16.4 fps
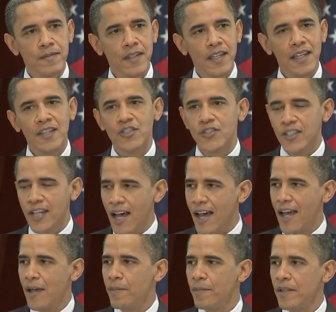It is
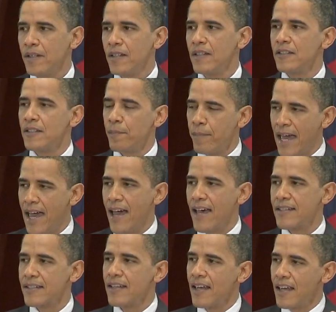time to
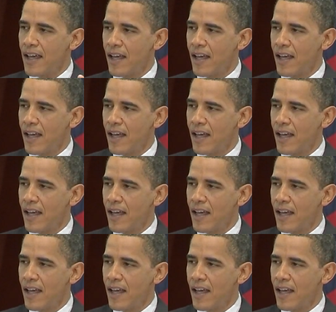pass